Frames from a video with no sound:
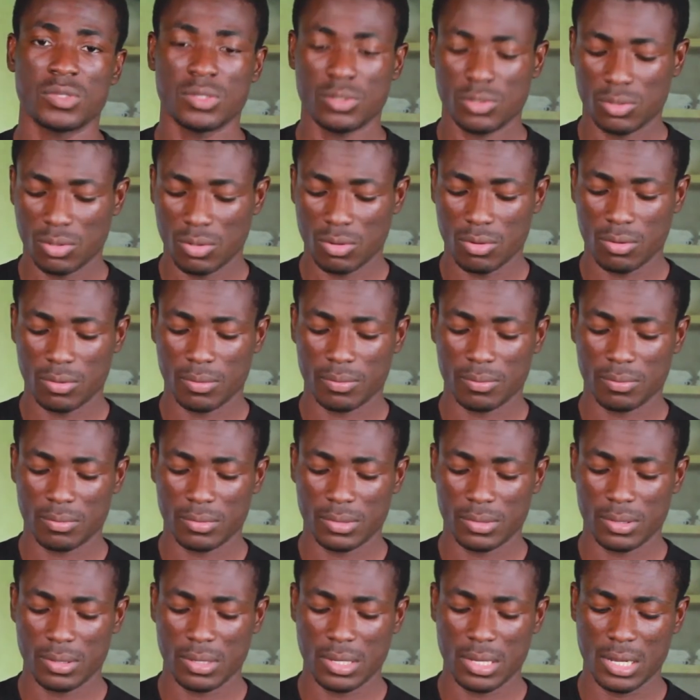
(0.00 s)
So
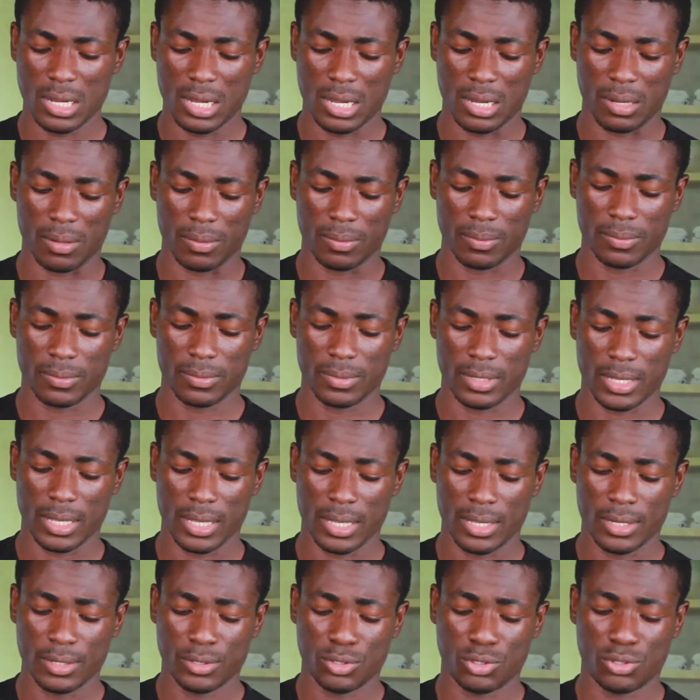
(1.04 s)
yeah.
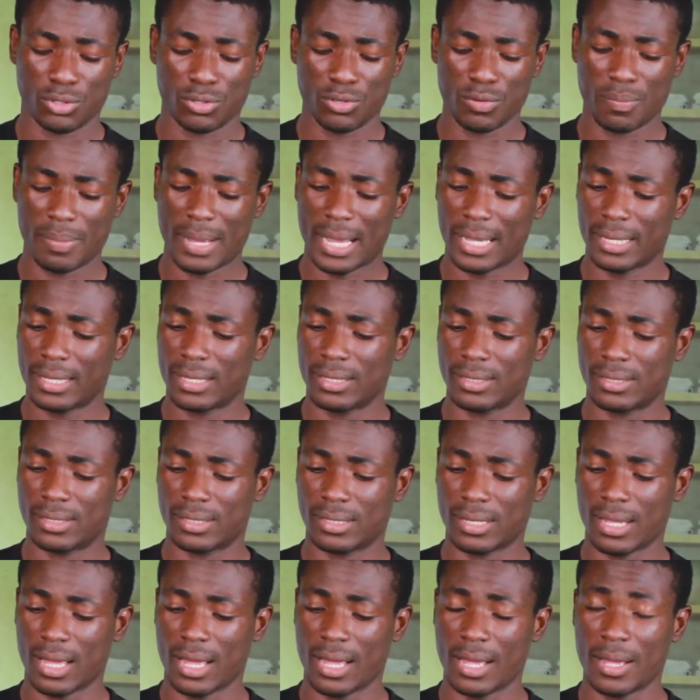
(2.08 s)
Should you buy
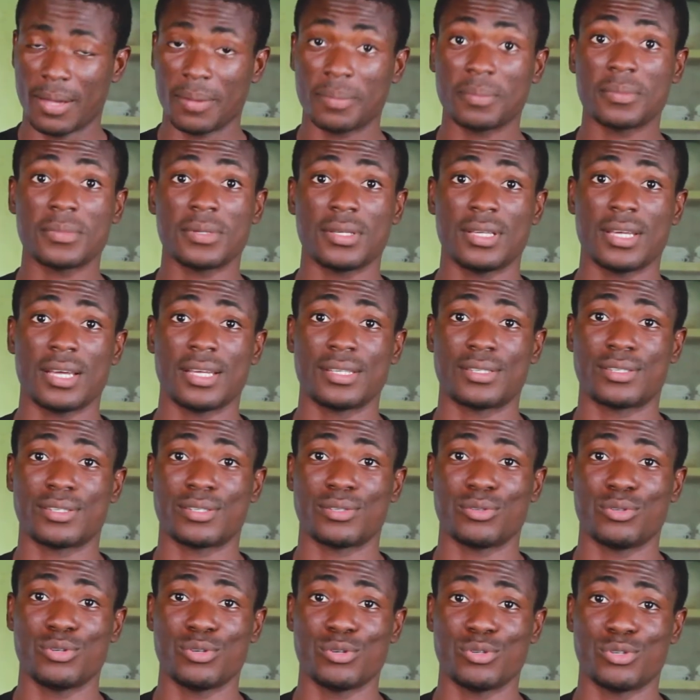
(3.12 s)
this?
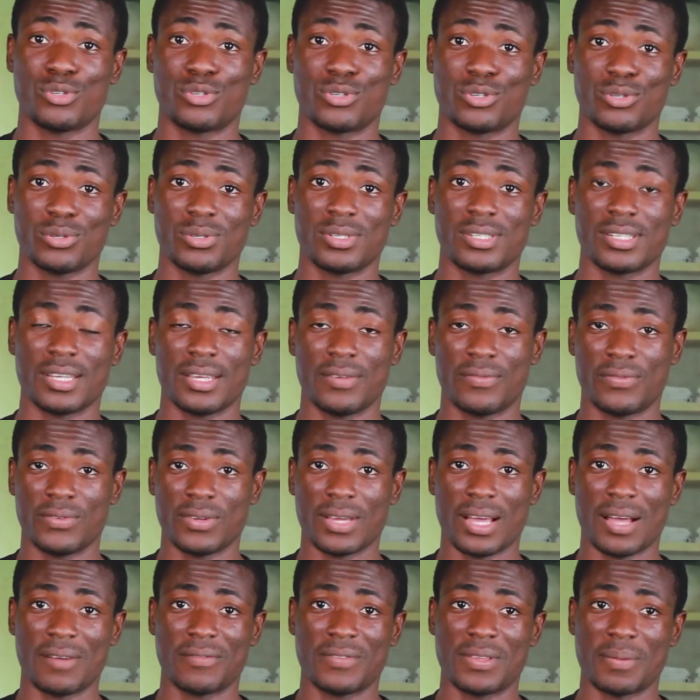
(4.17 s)
Yes, you should. If
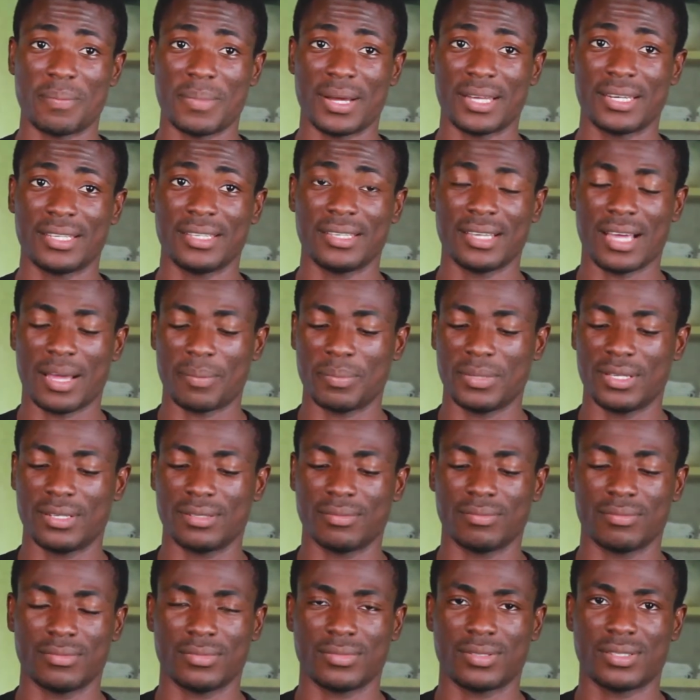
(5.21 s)
you have the money, I mean,
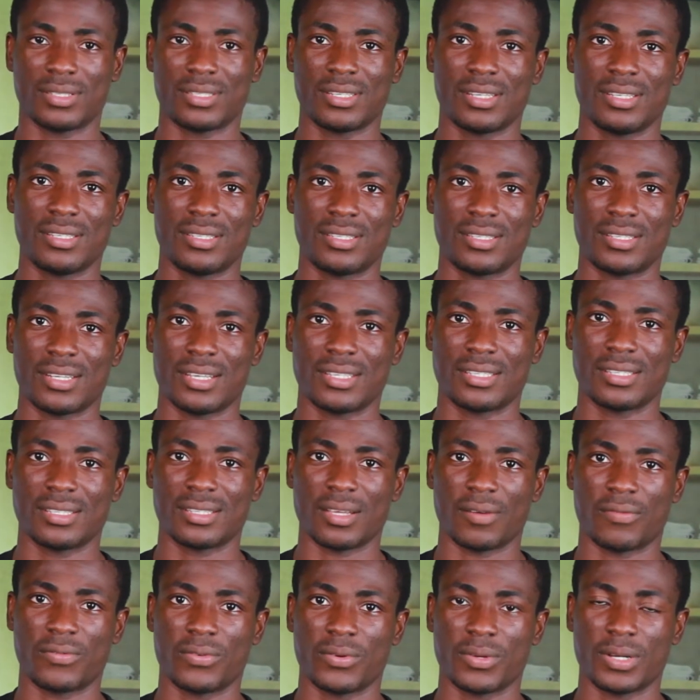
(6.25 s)
since it is
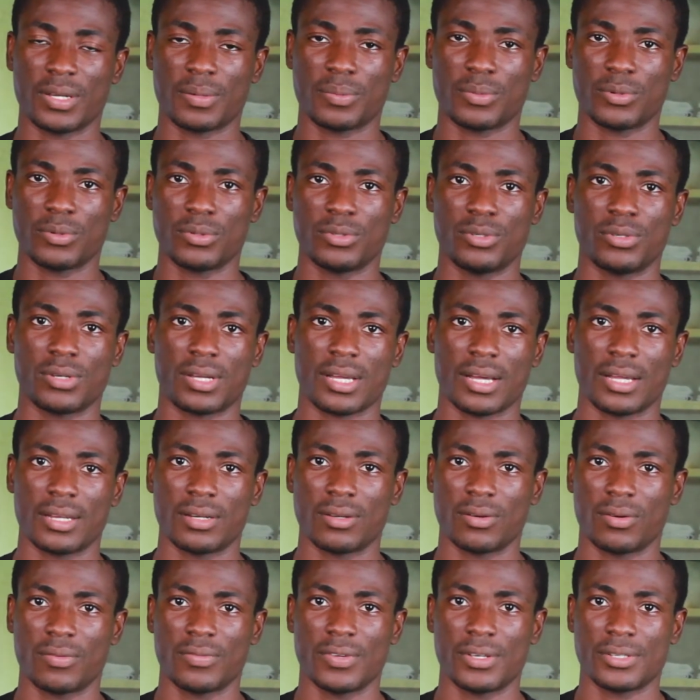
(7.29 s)
affordable, you
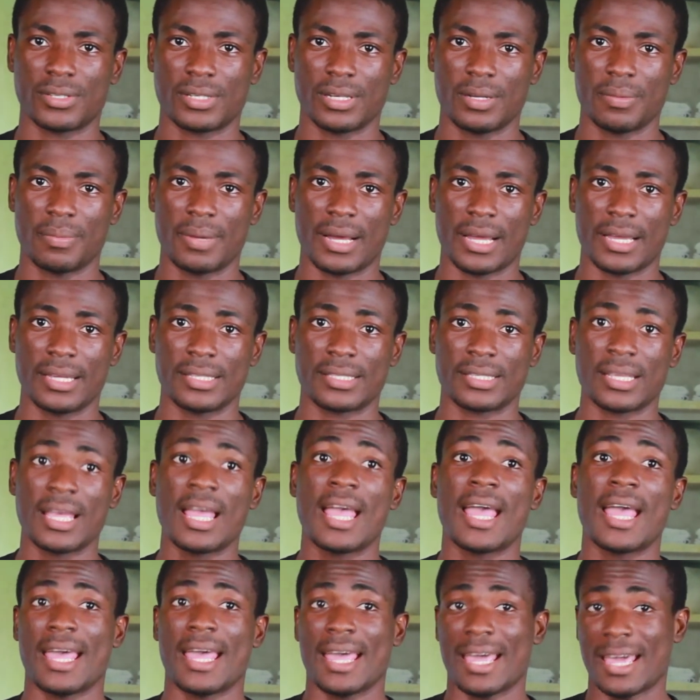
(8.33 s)
can obviously buy it.
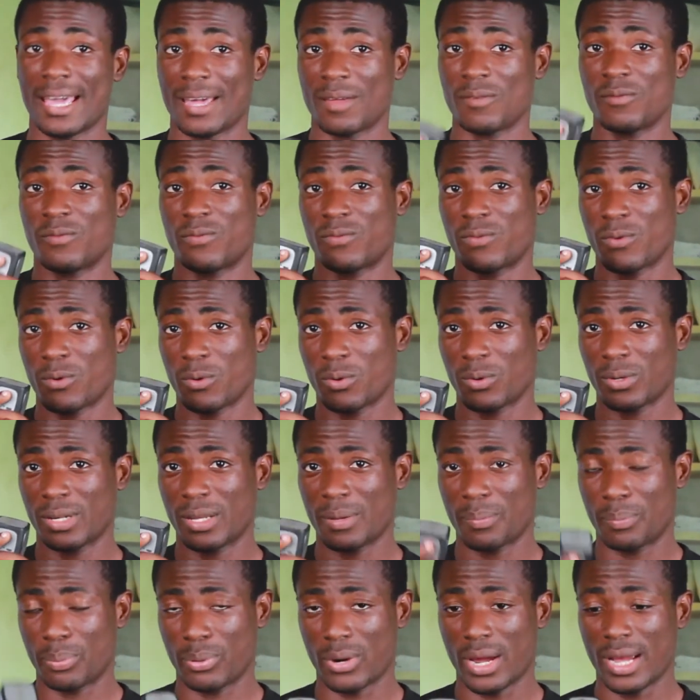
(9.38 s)
And for
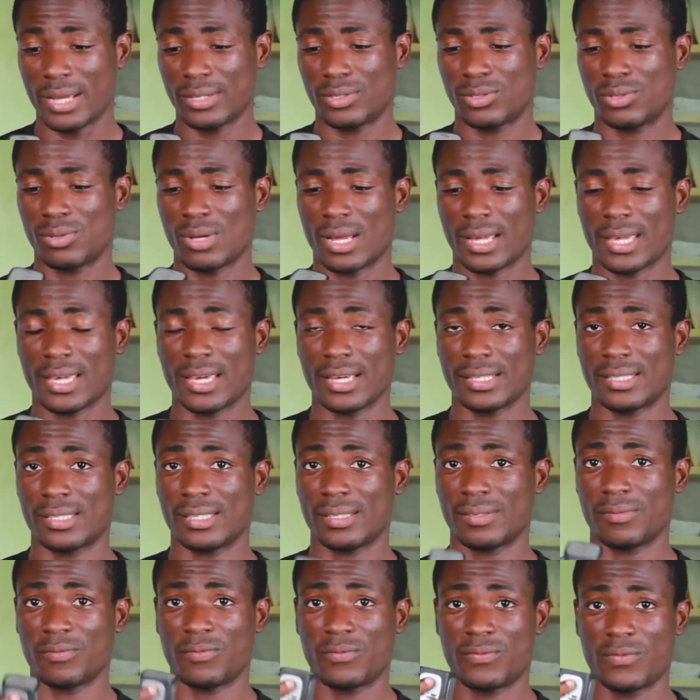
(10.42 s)
the price, you are
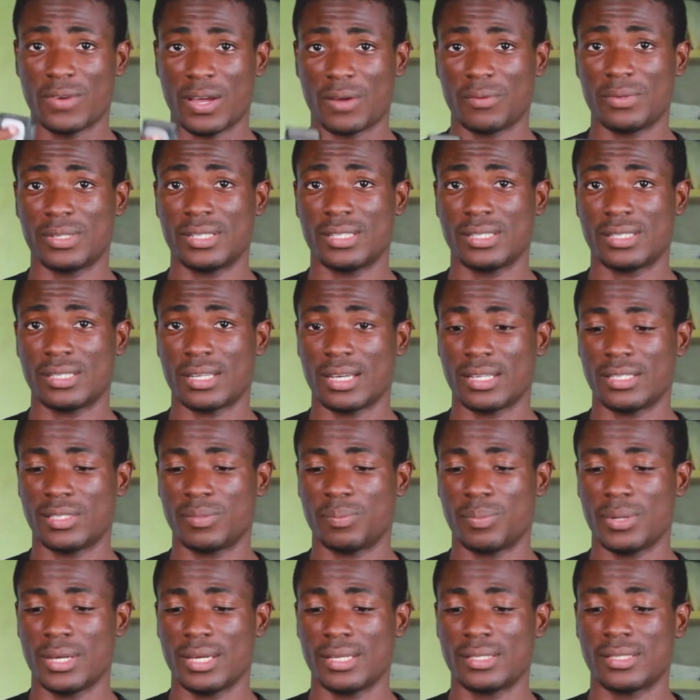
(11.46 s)
getting very
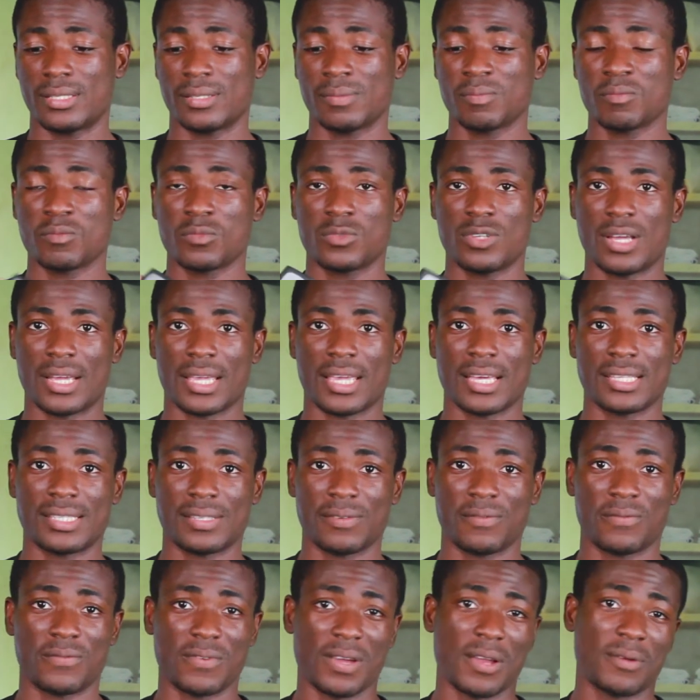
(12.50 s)
decent bass, you are
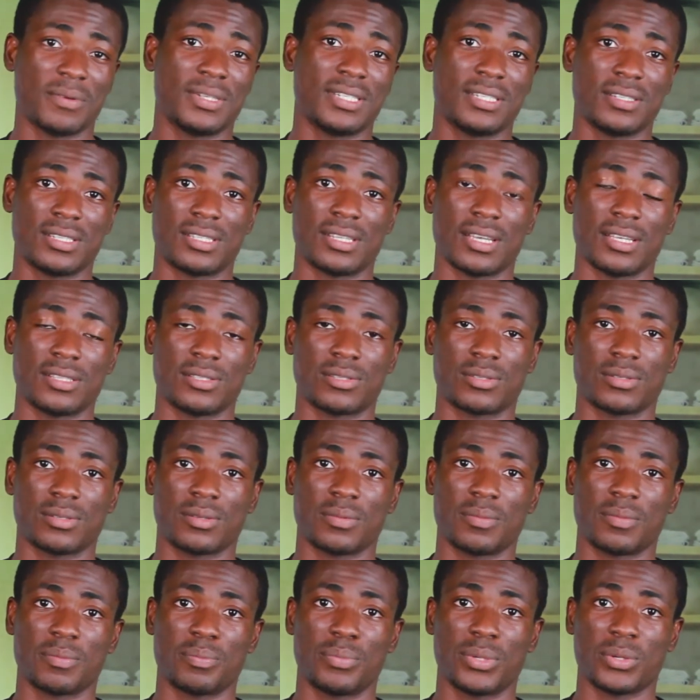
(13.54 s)
getting very decent
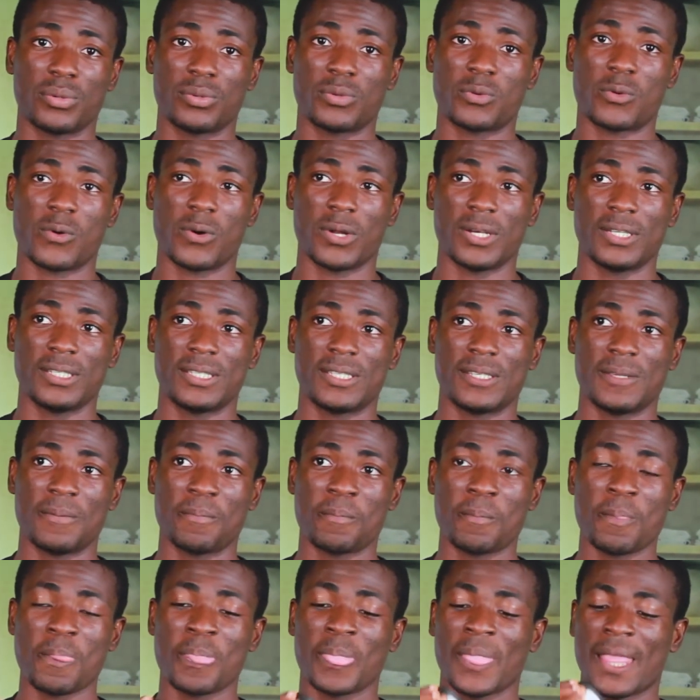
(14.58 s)
build
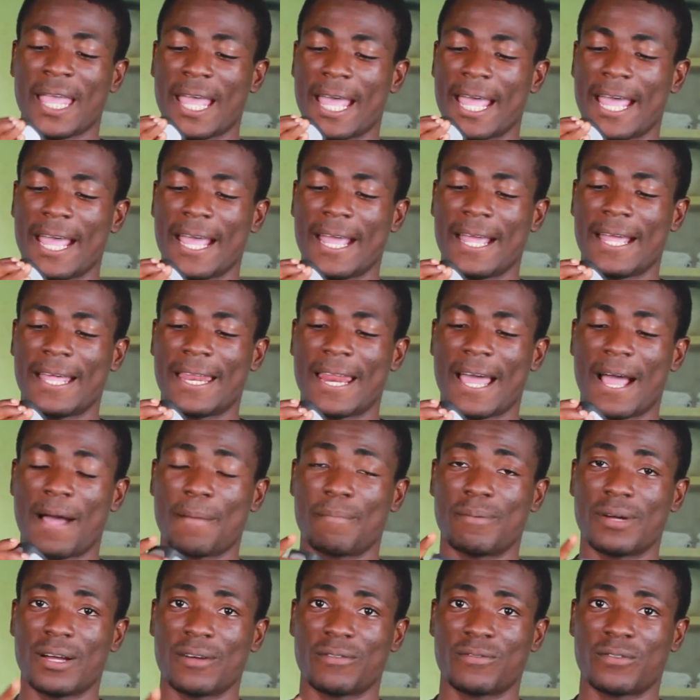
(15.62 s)
quality. And
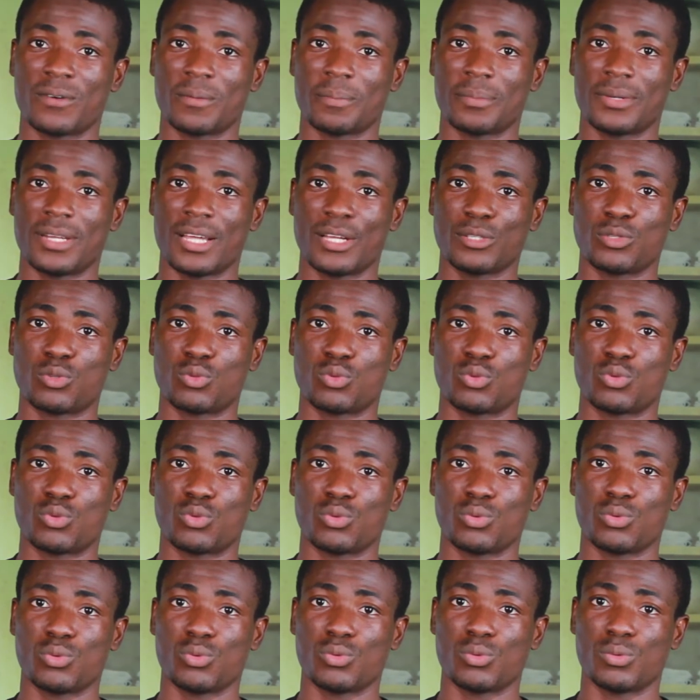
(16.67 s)
apart from that,
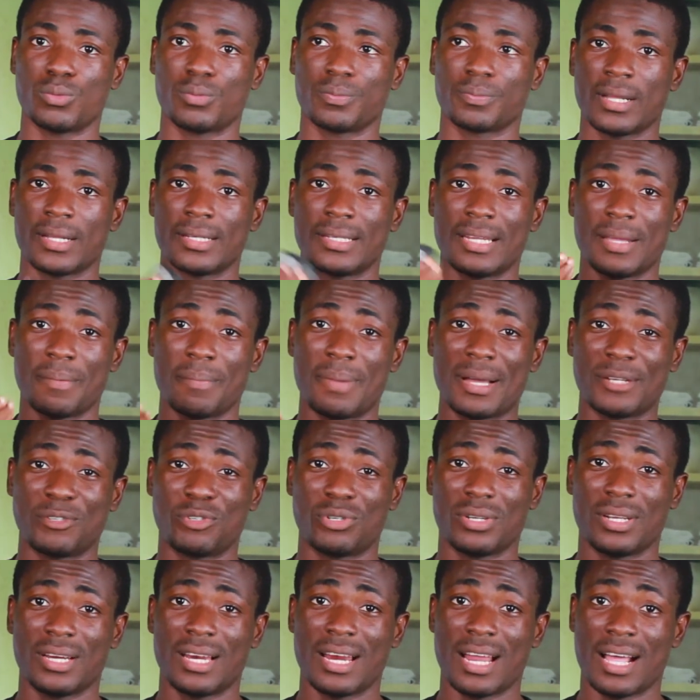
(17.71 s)
too, the
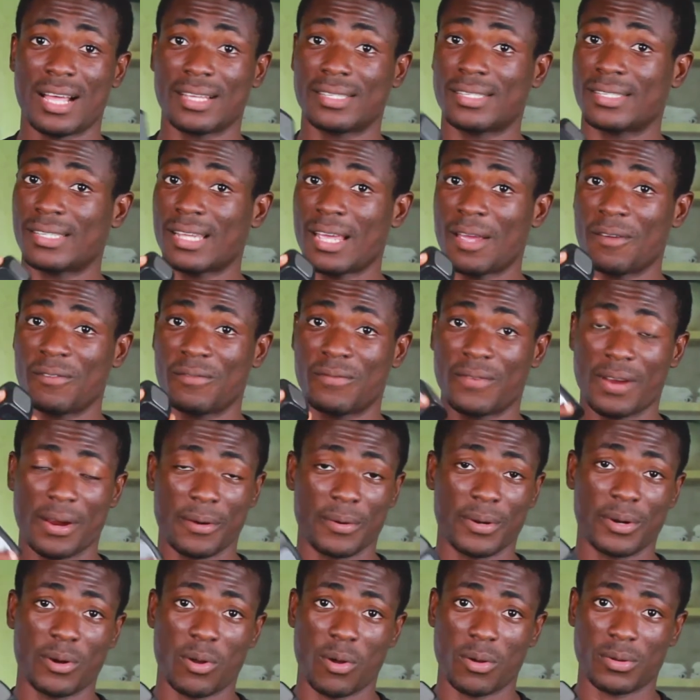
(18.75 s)
battery lasts a
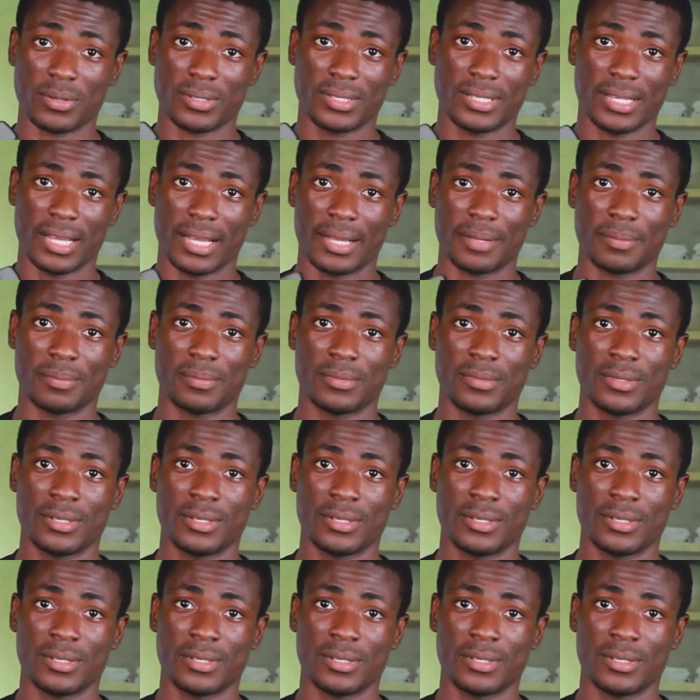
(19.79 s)
very long time.